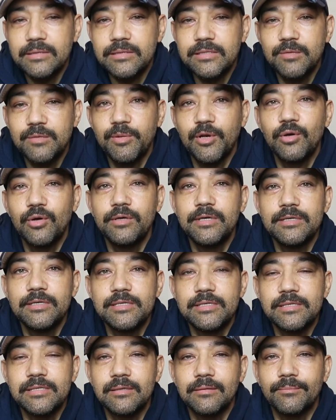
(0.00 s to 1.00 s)
To be
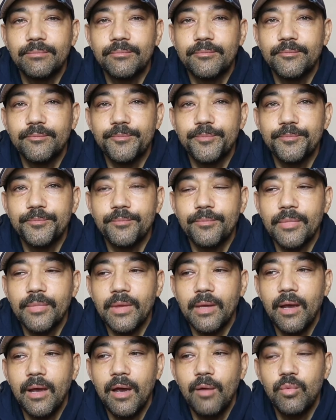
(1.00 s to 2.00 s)
honest,
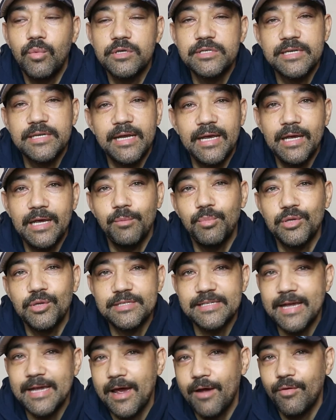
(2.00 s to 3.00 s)
I wasn't able
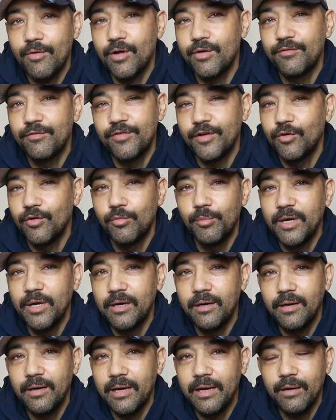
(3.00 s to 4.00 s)
to carry on
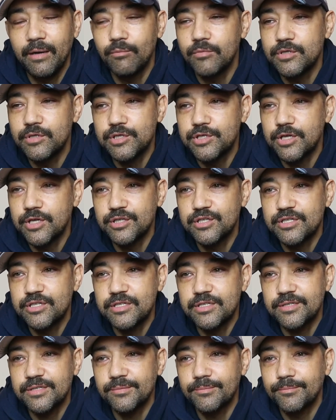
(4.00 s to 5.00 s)
filming. It was
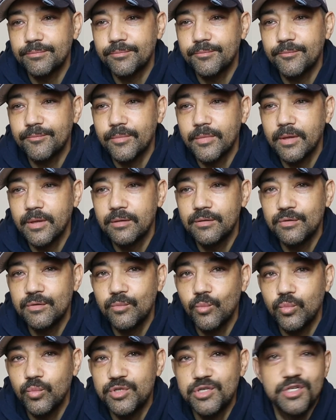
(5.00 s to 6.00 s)
just
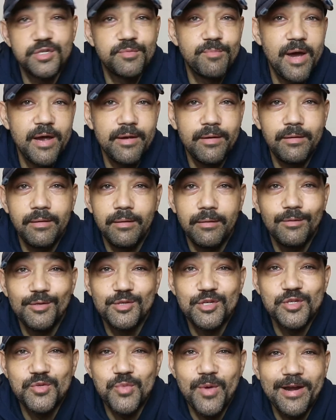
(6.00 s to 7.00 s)
just my
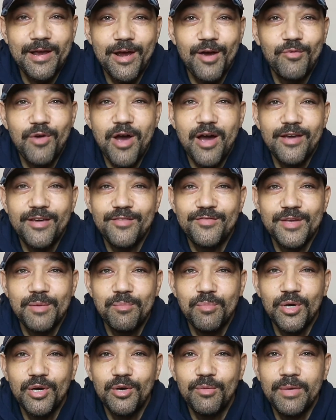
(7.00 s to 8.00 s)
just when I arrived
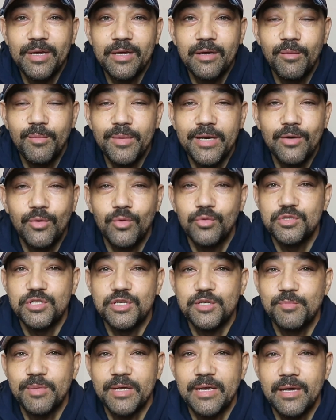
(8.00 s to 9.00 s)
in Birmingham it all
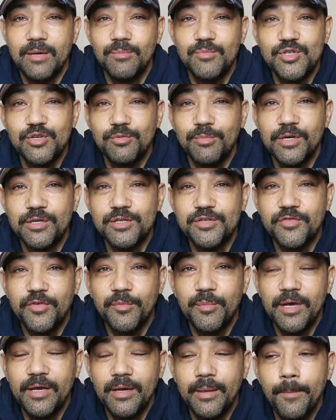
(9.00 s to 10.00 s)
just became too much for
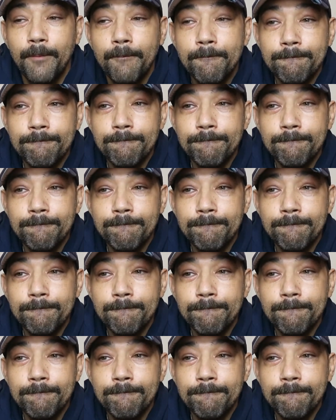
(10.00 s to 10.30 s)
me.